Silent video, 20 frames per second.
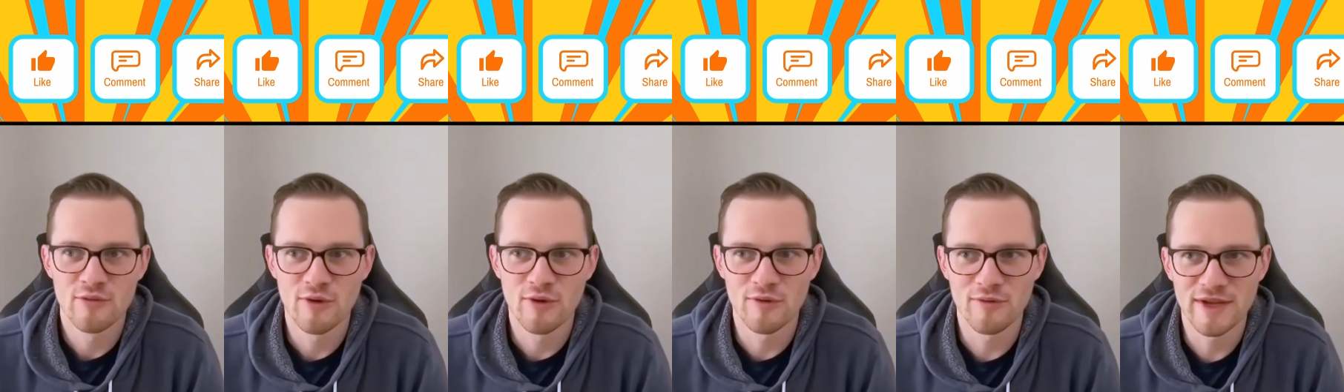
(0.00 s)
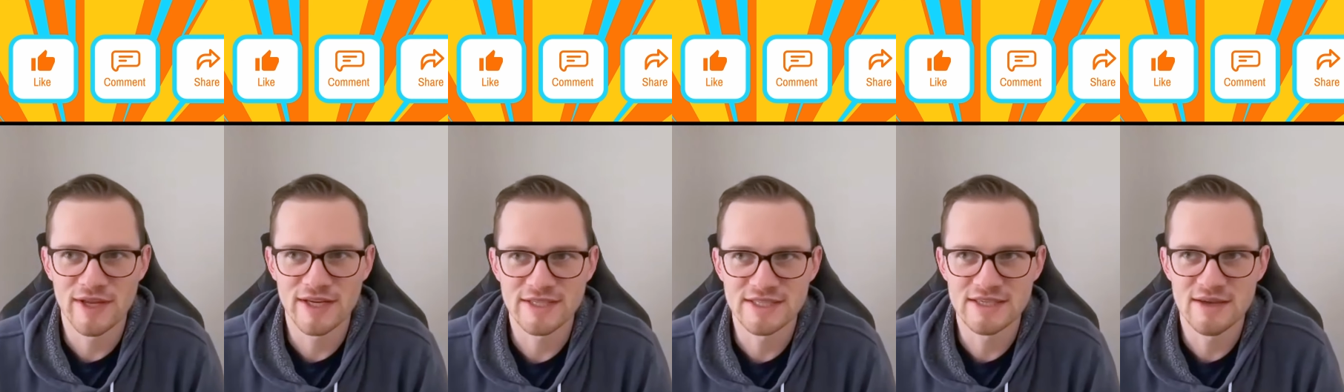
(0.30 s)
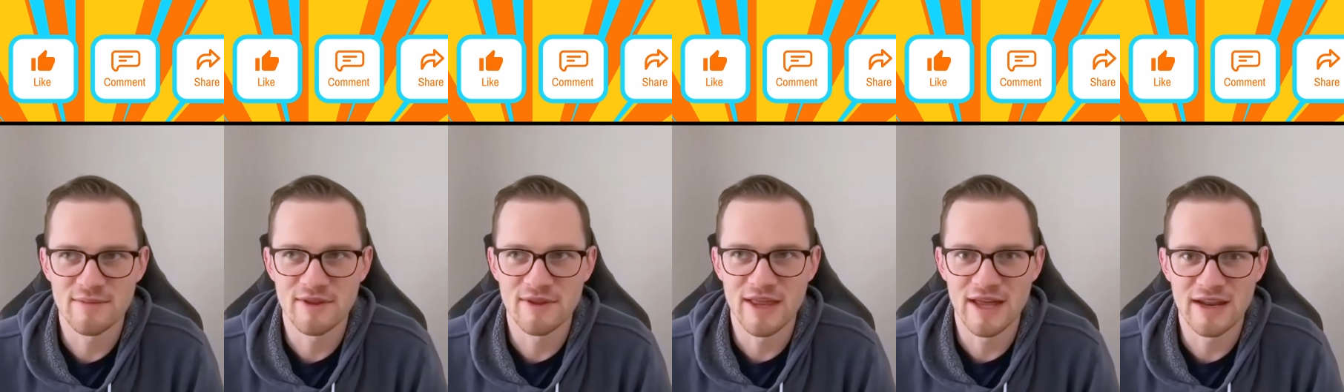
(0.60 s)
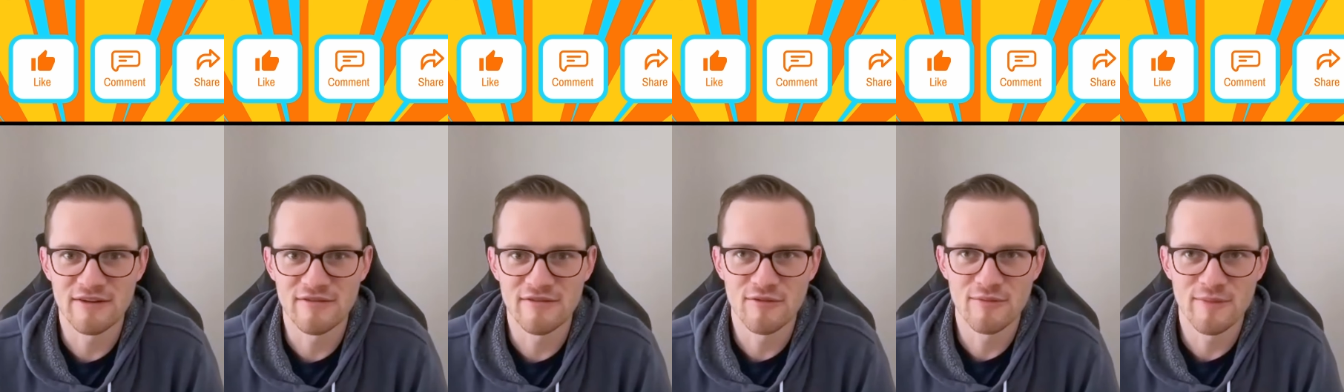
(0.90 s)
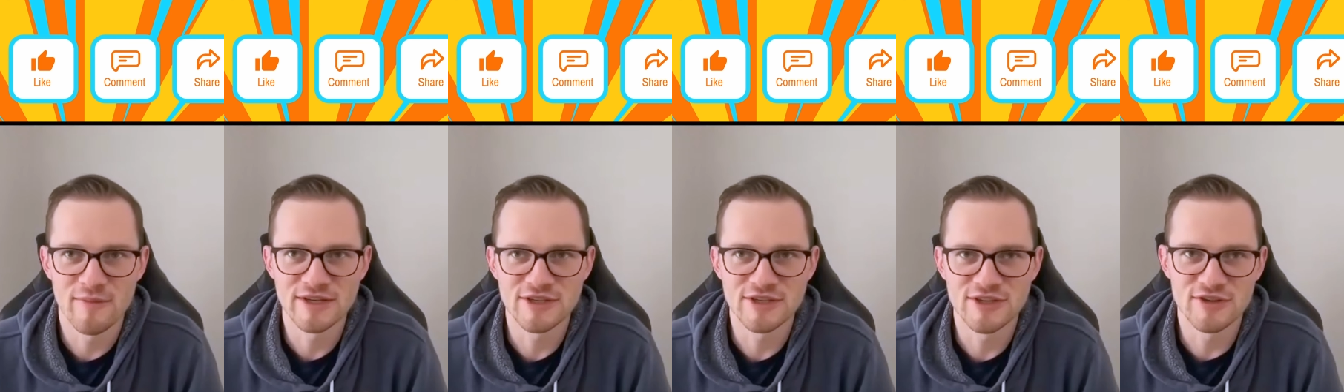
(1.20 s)
where we get some of that
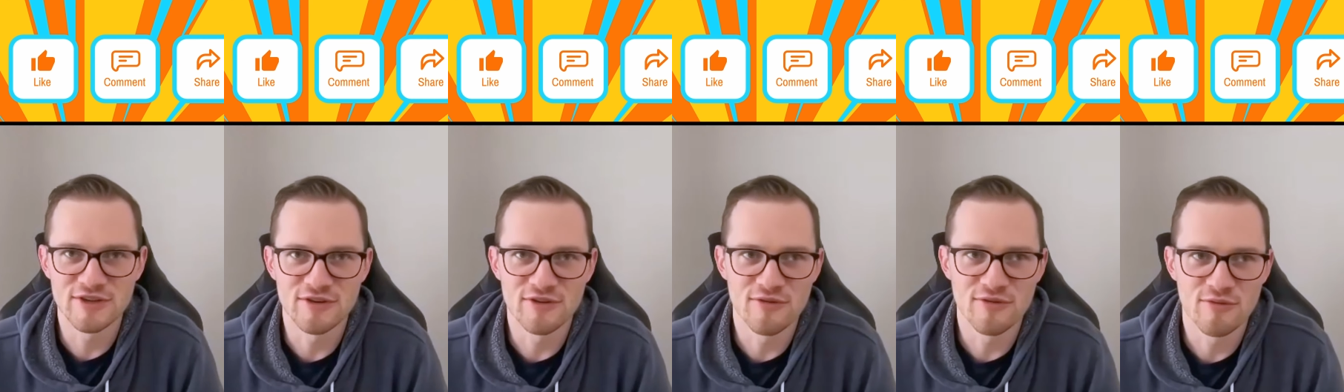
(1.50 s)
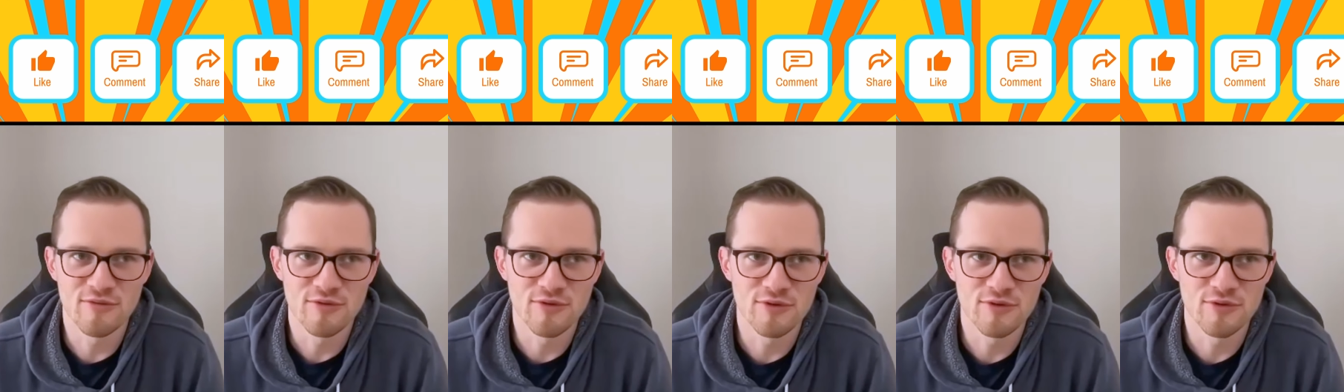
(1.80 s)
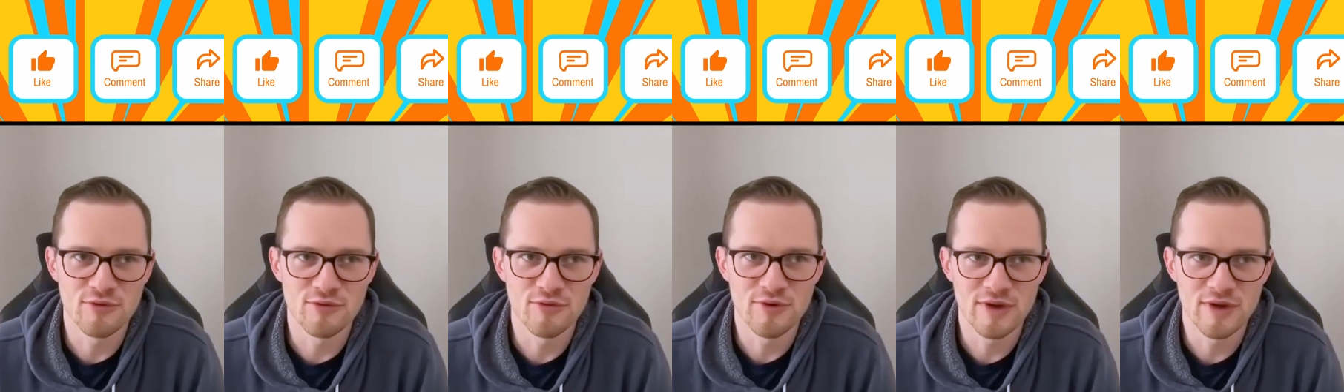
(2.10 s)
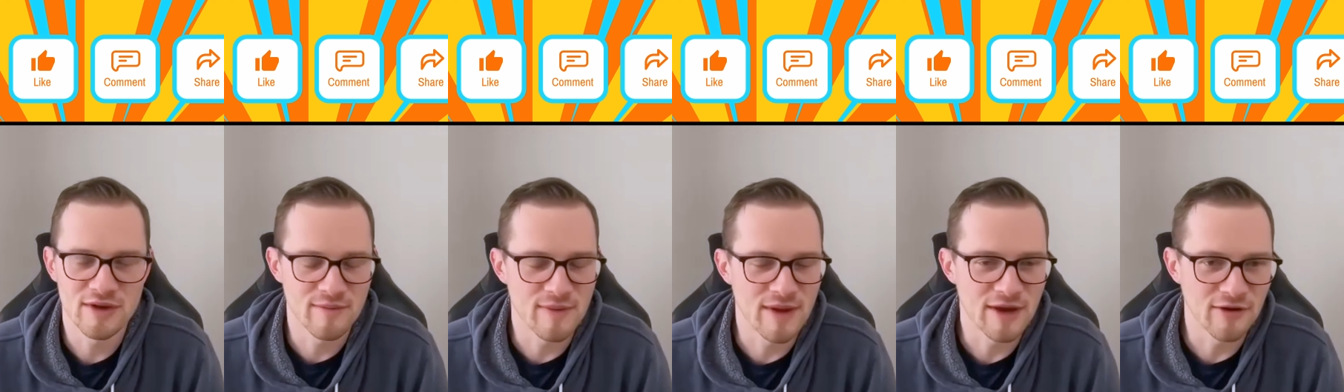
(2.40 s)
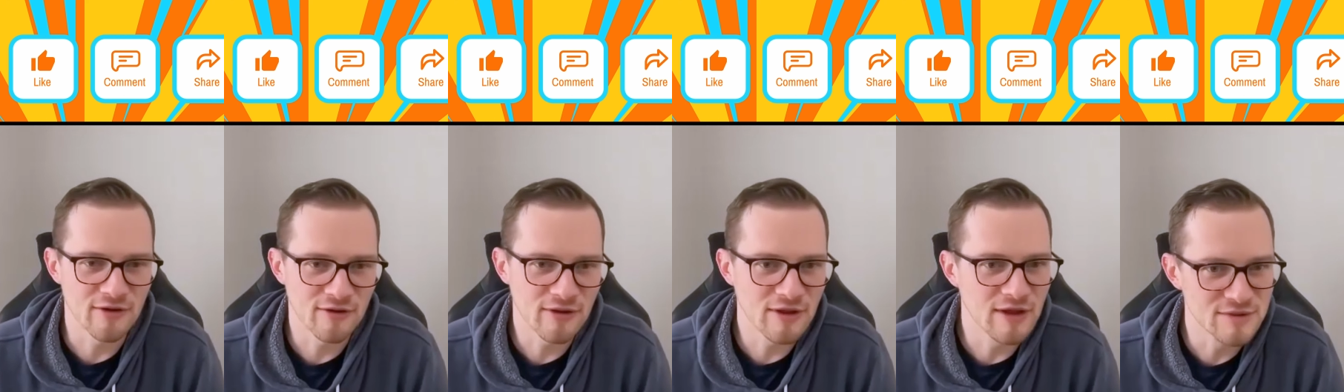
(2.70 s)
information through
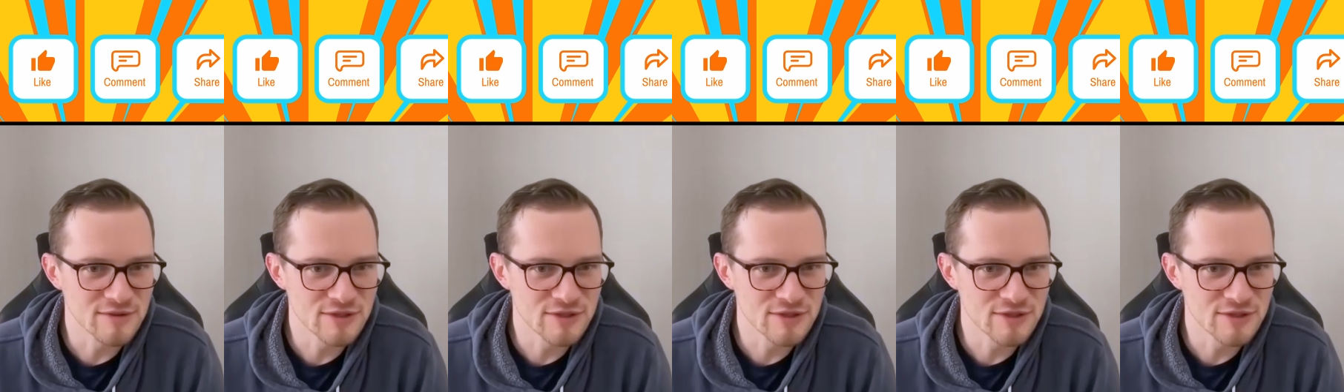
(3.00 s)
email.